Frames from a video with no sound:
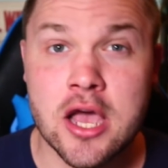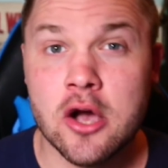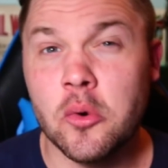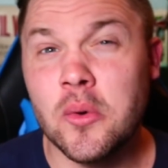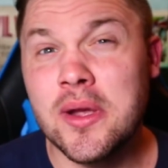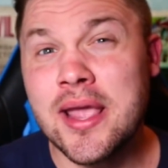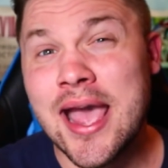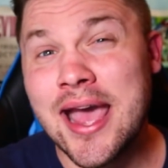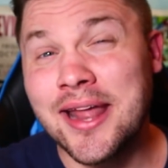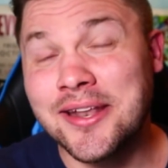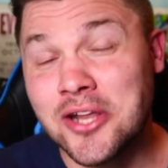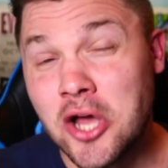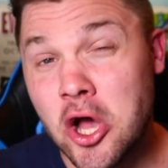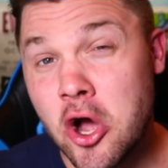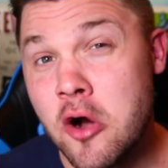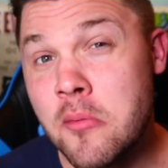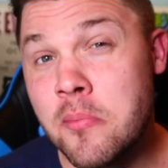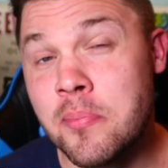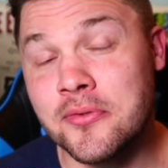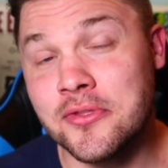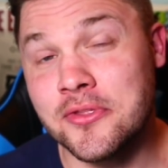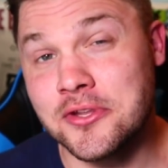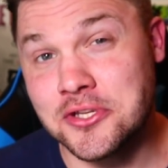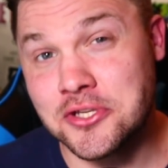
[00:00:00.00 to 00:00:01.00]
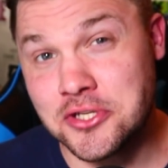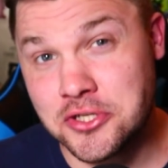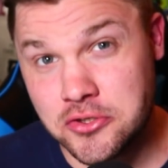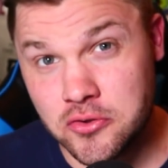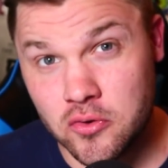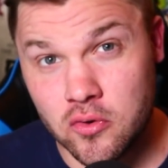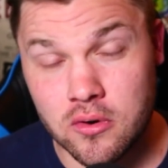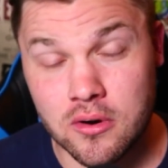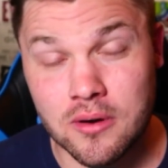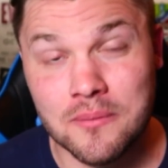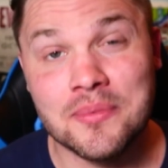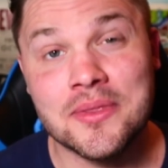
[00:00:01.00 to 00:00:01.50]
We had to open the
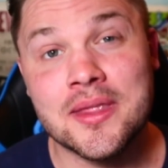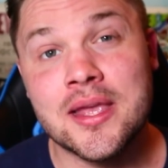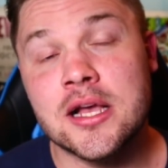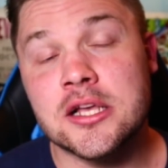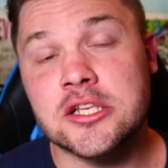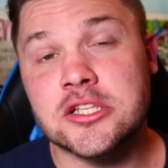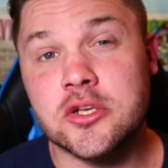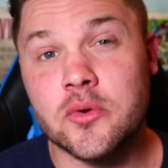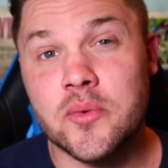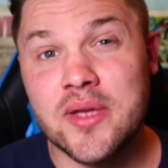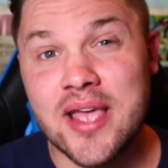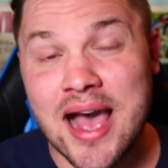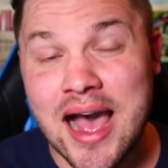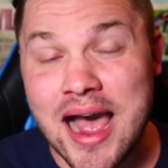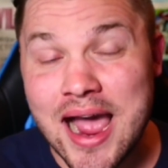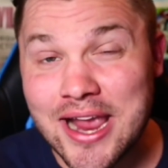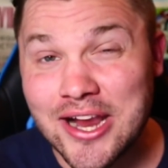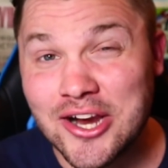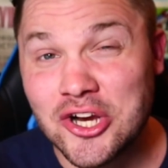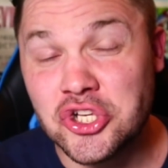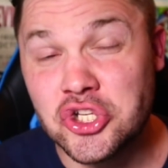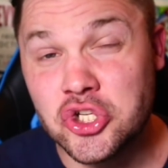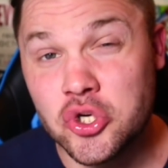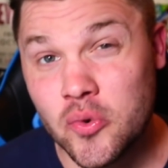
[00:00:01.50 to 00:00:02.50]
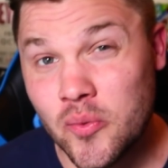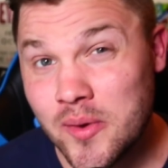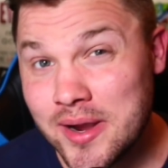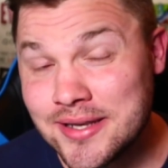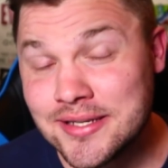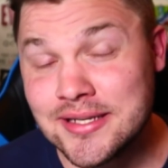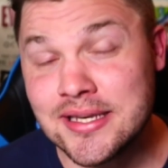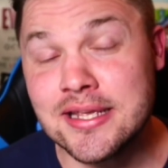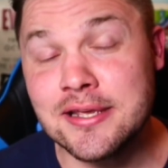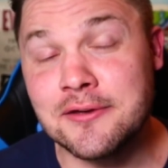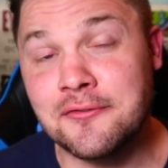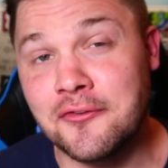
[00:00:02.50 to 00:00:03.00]
store, so we hired
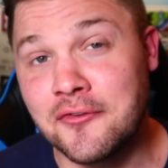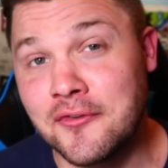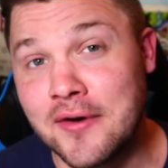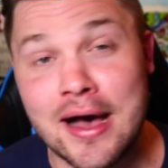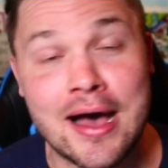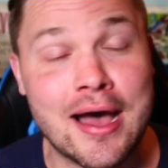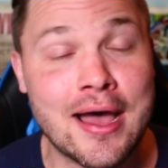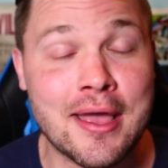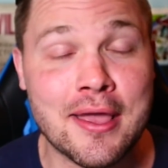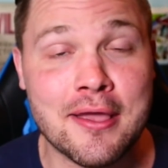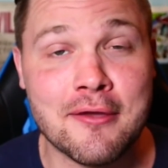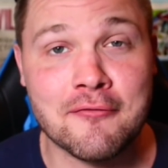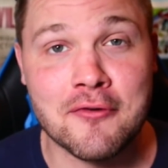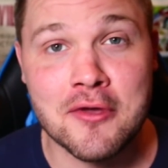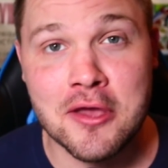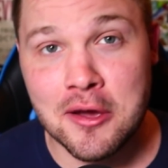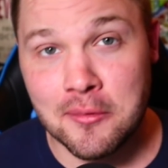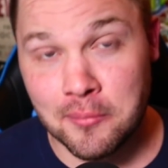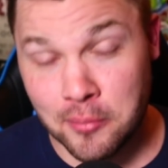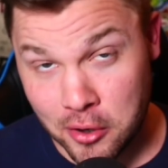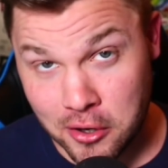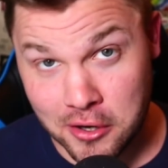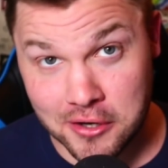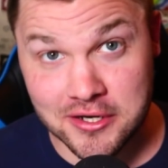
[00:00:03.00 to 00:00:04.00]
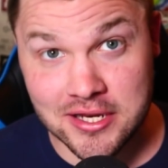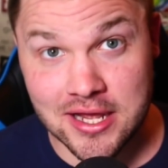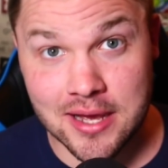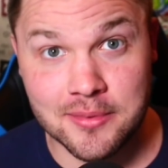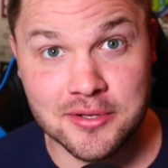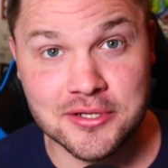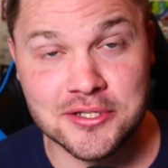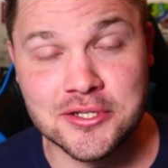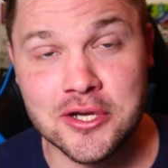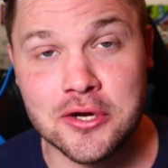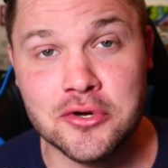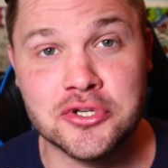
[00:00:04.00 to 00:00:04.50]
25 part-time
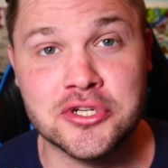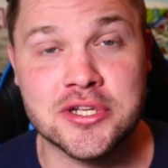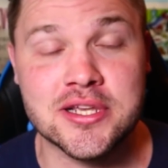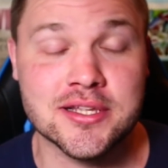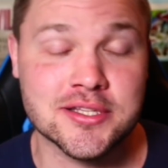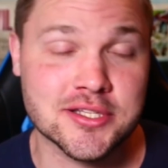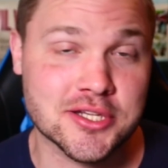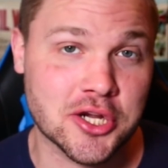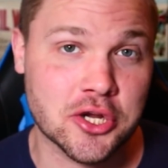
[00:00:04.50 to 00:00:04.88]
associates,